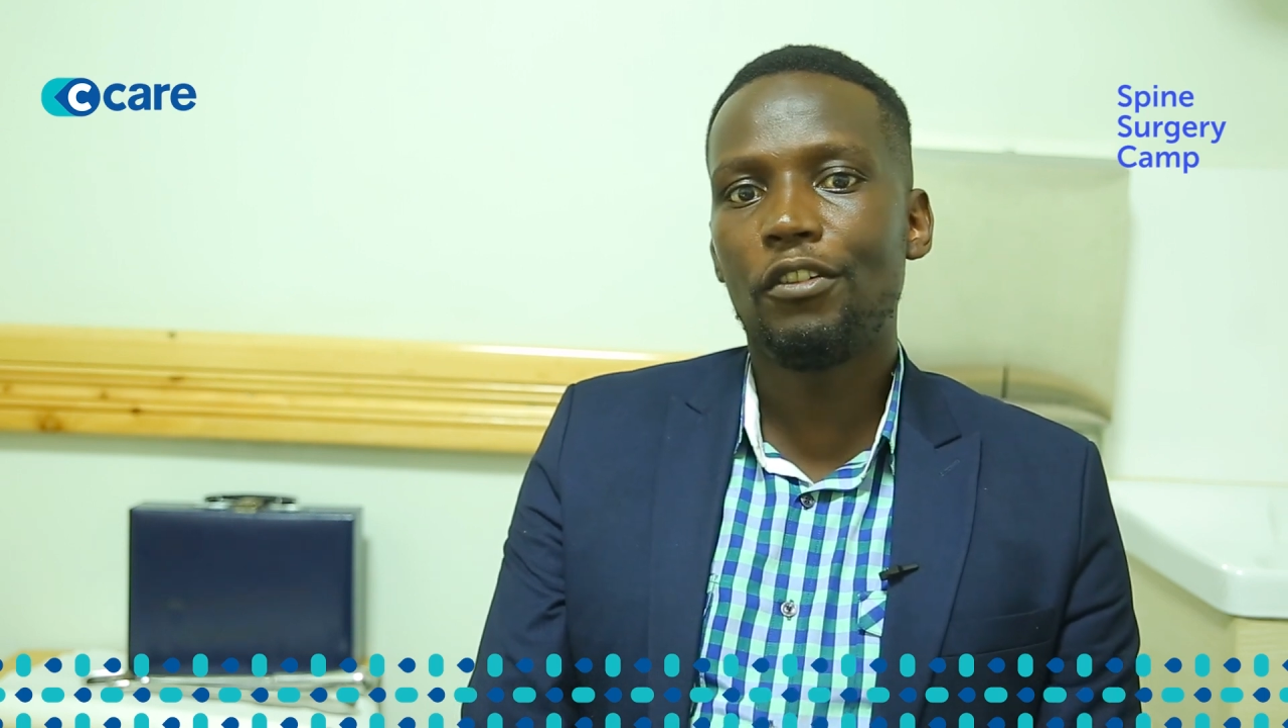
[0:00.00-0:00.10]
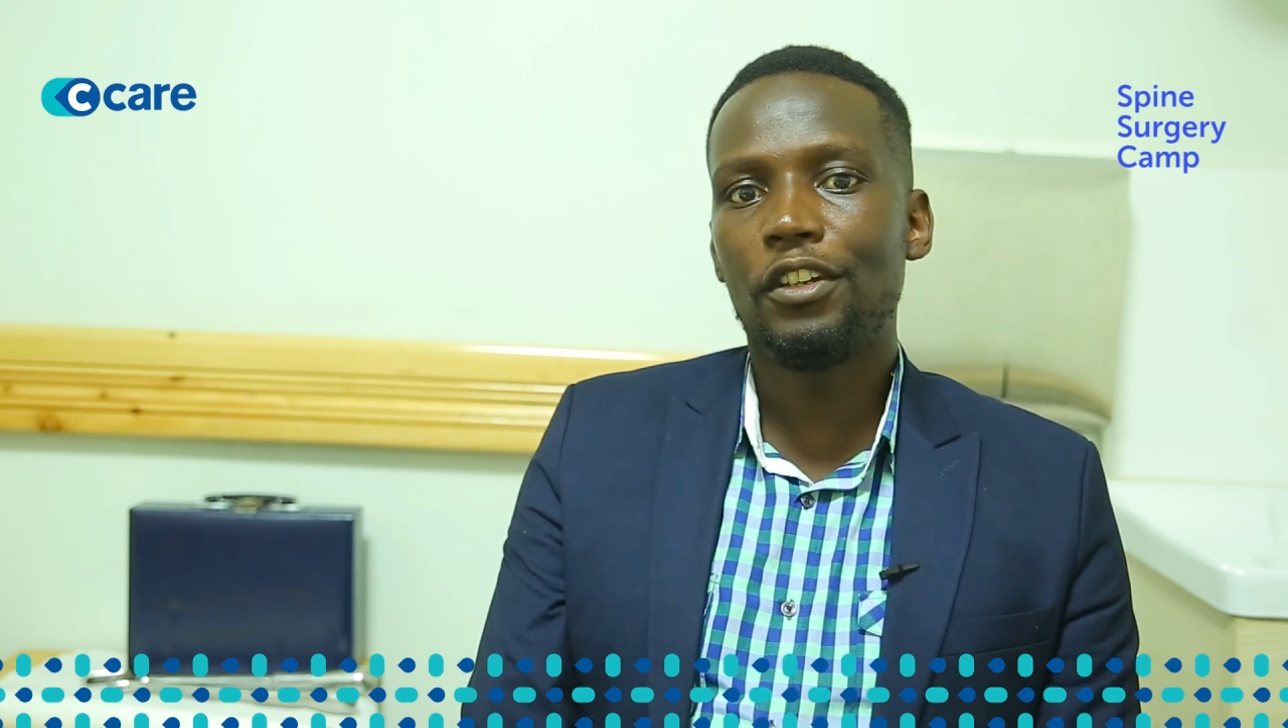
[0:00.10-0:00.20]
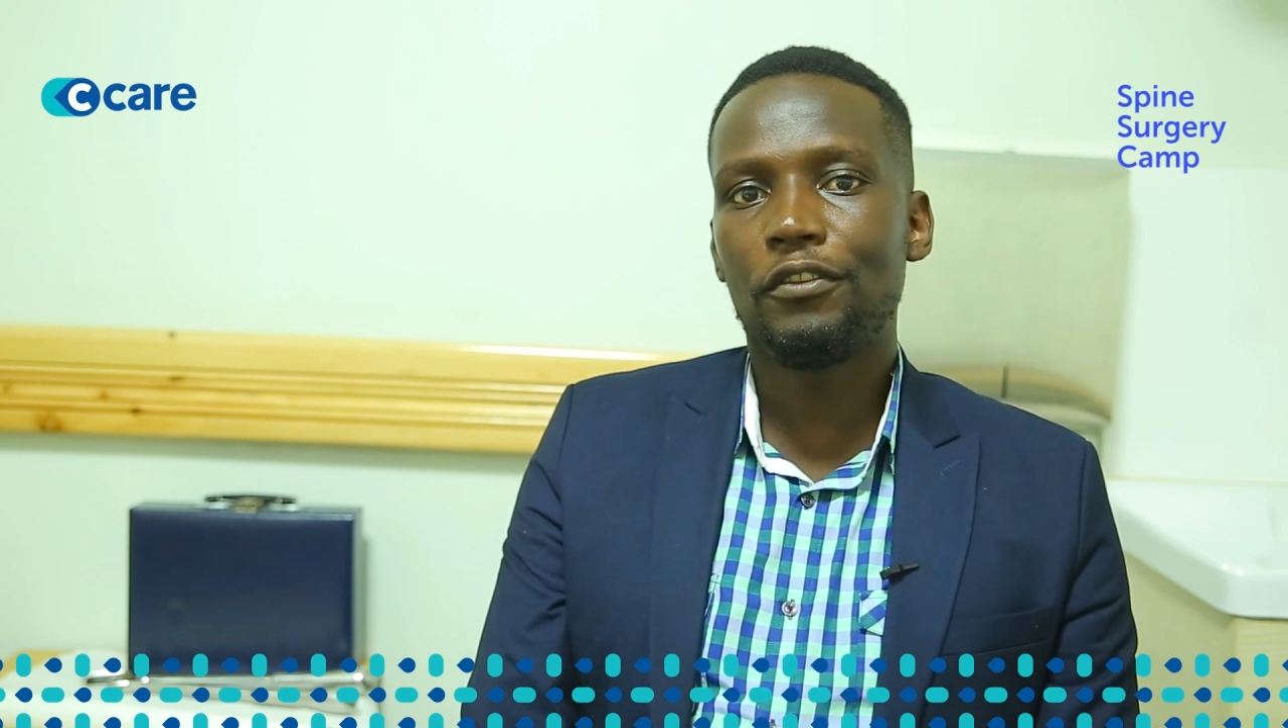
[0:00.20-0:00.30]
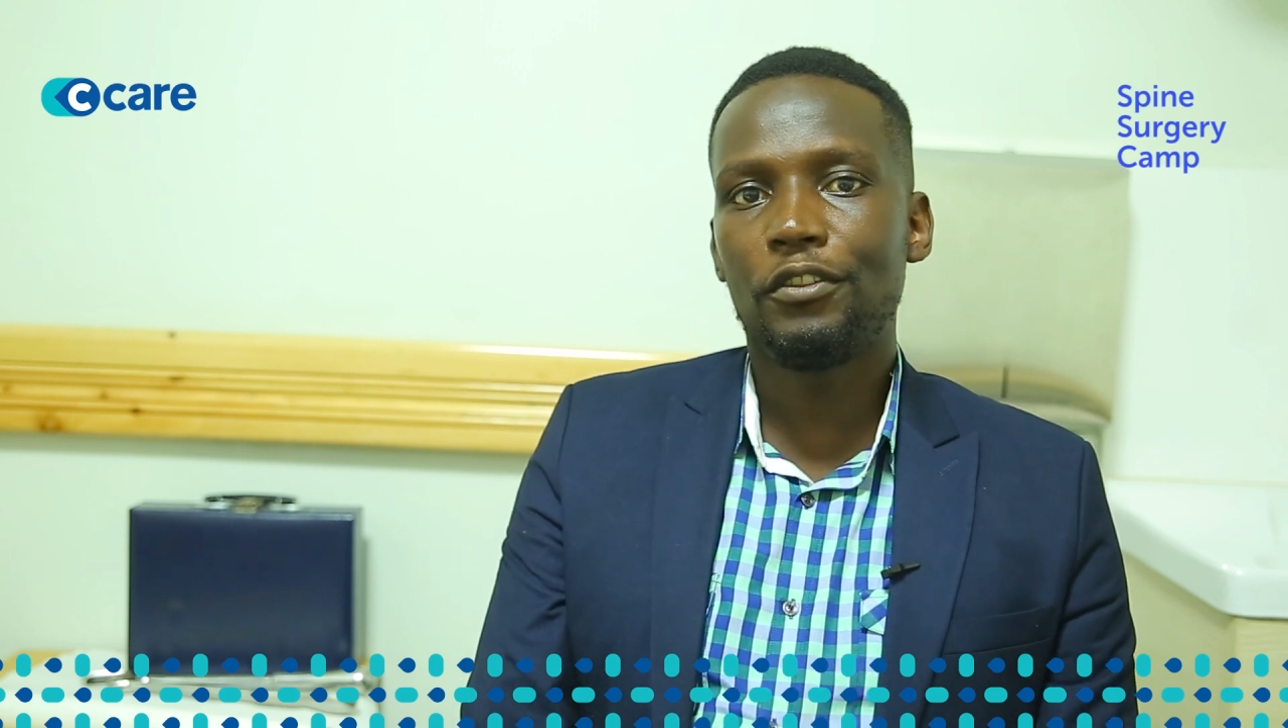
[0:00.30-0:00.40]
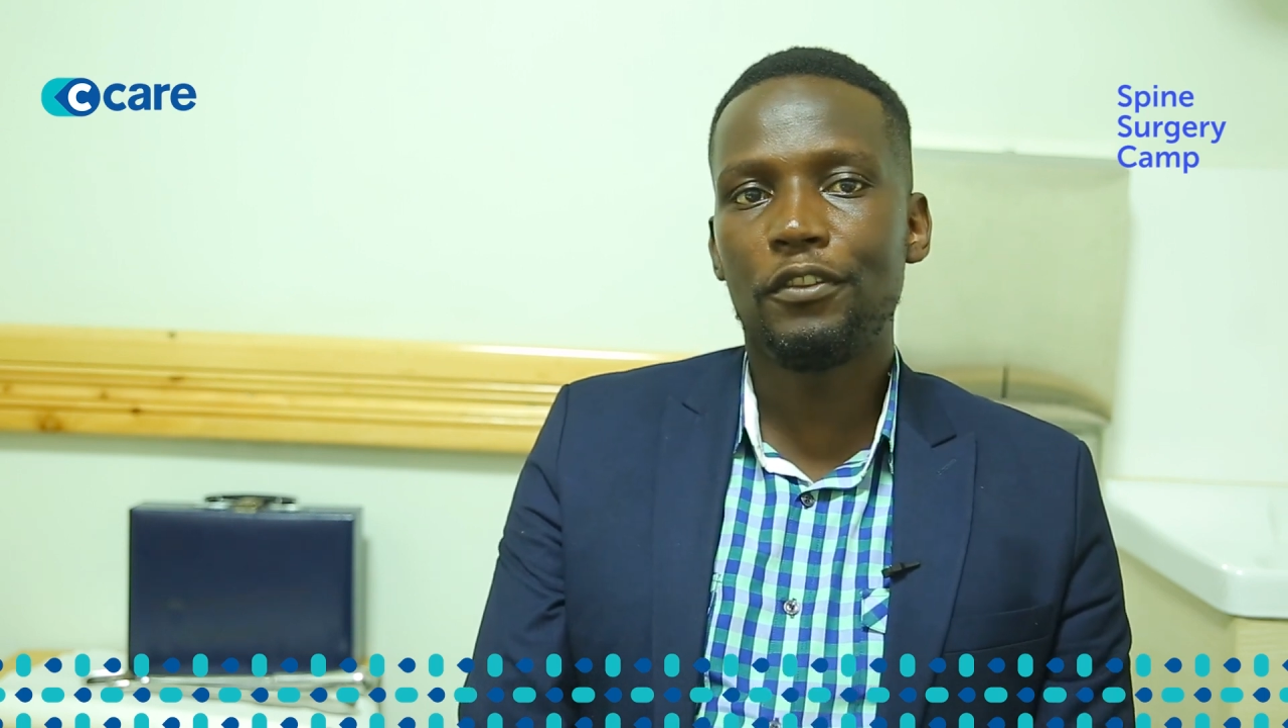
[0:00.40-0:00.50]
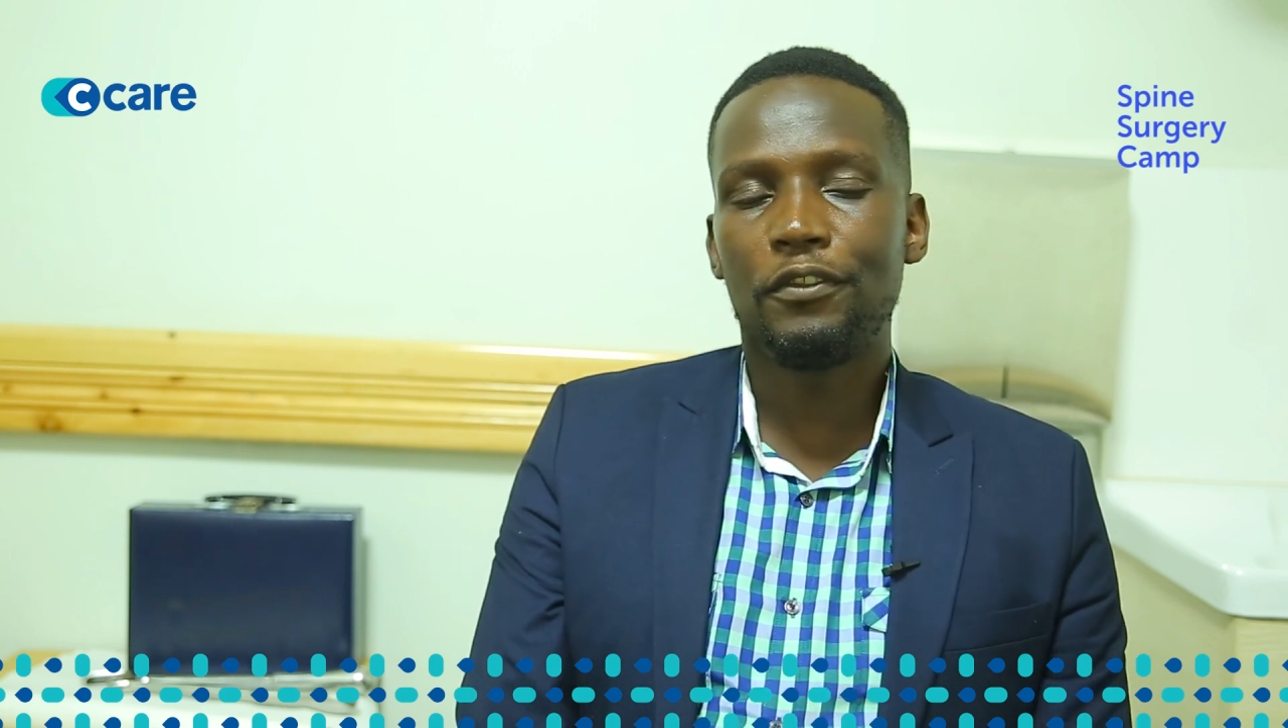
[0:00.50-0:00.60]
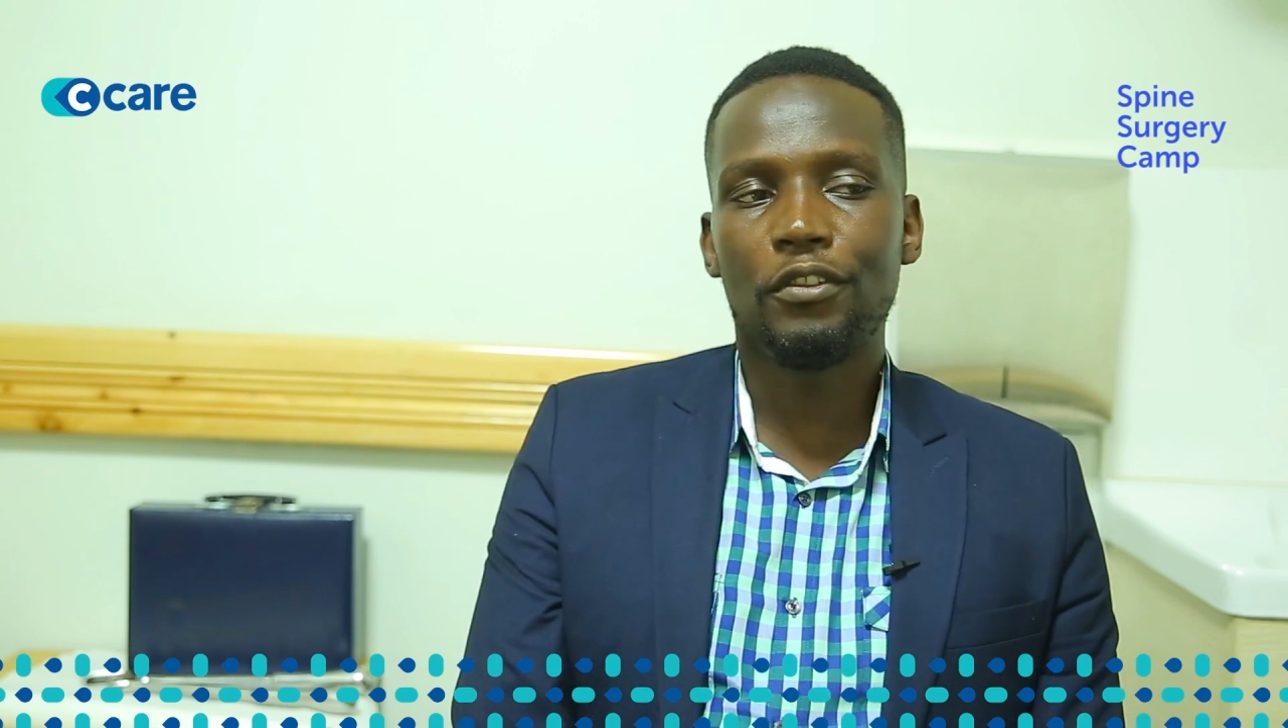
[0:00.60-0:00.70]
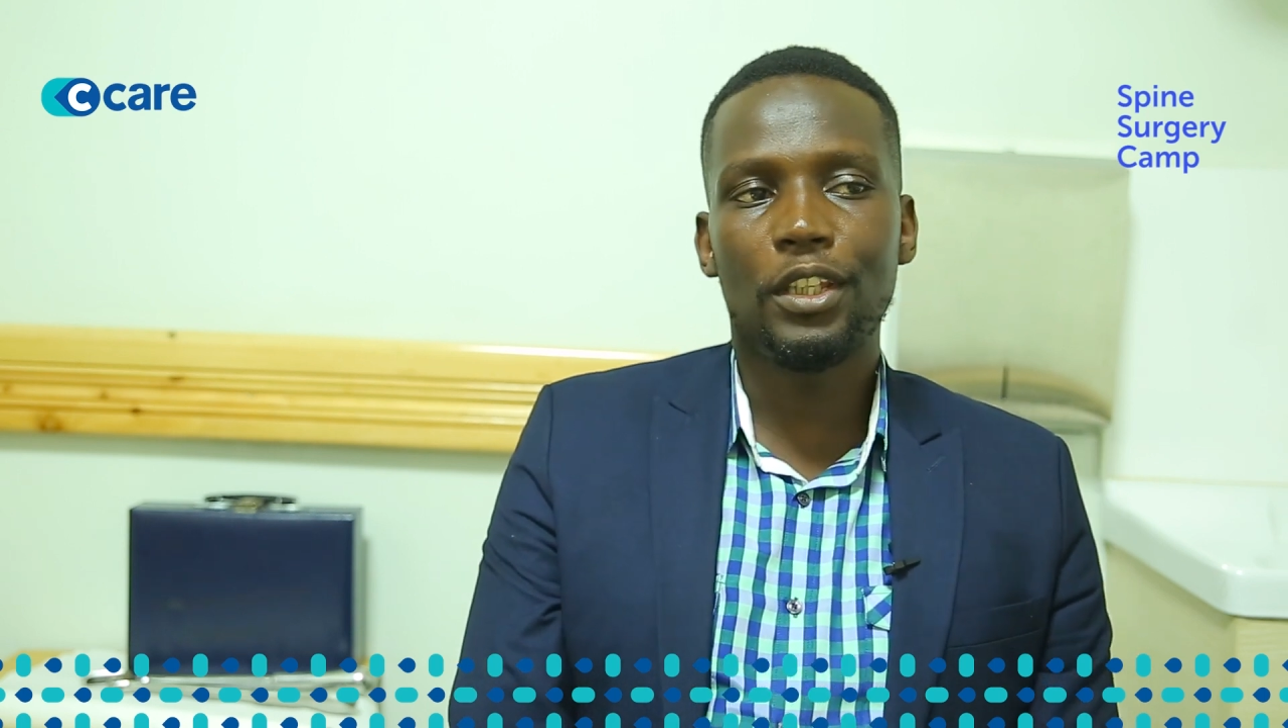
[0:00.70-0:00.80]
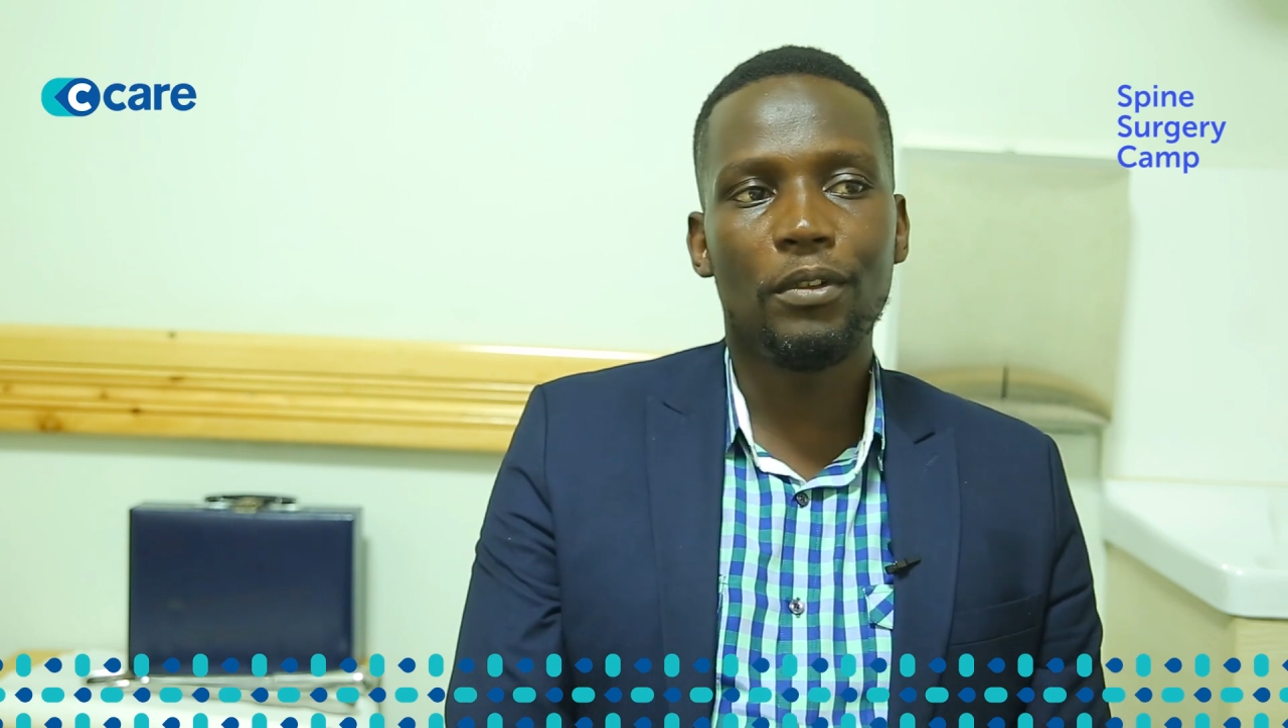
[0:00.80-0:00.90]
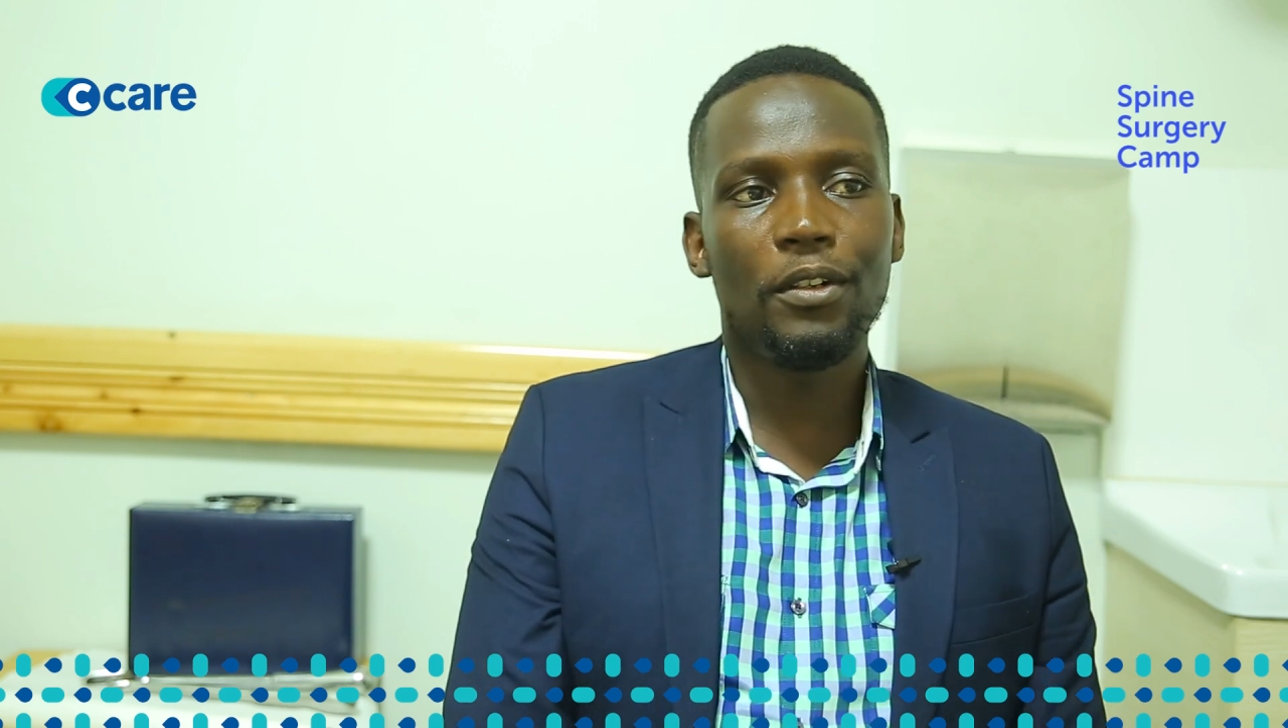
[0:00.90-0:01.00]
or if
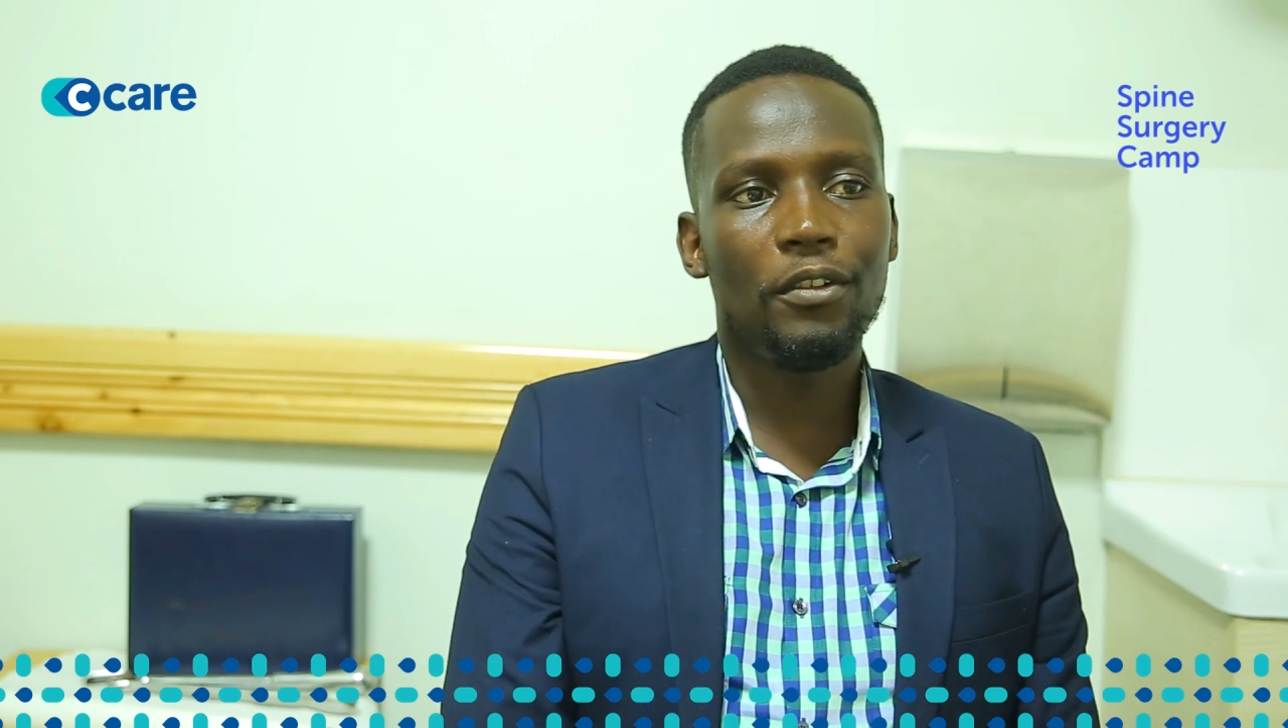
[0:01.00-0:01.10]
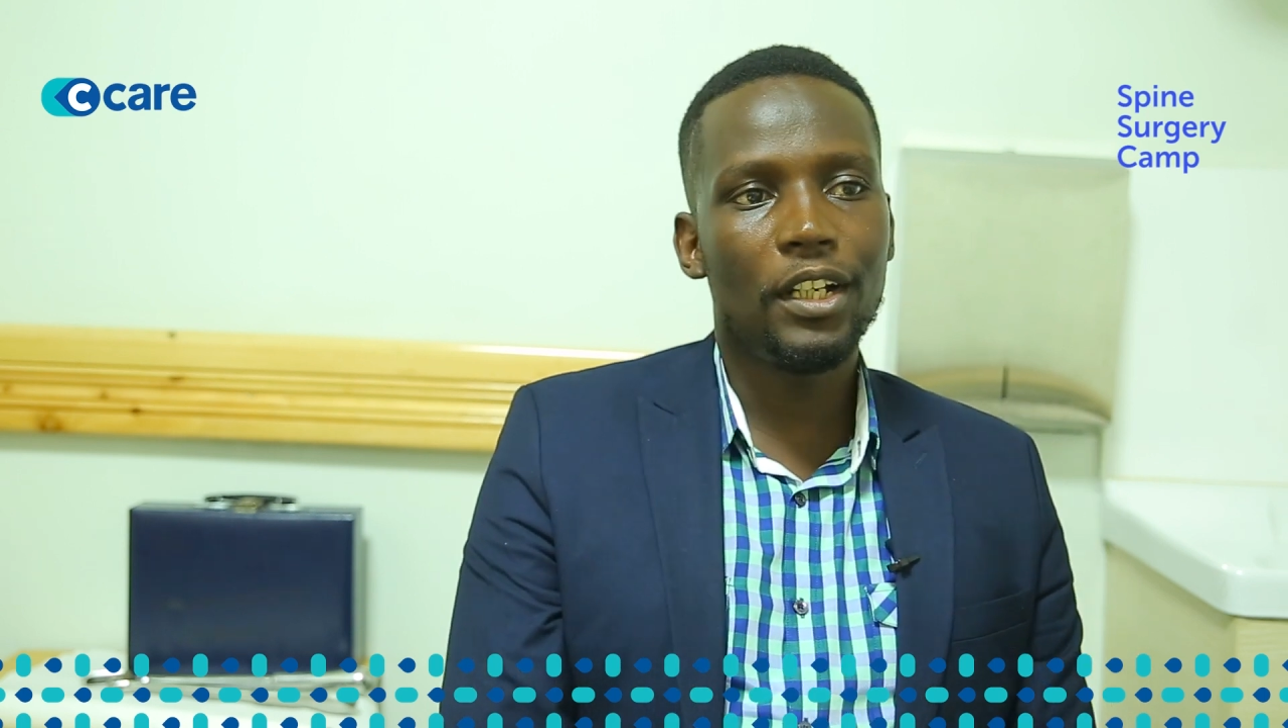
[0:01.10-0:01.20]
you're the one